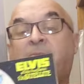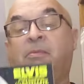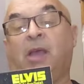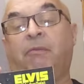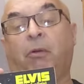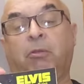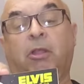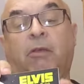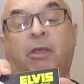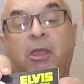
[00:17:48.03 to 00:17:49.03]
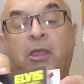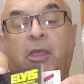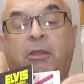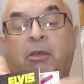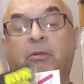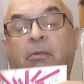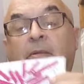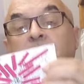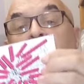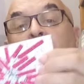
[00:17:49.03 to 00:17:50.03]
K-fold 3, as I said,
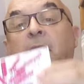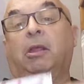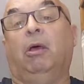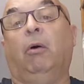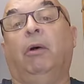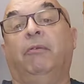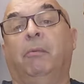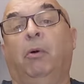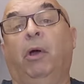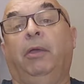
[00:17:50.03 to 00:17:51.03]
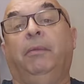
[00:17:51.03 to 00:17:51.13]
there's a low half and wide.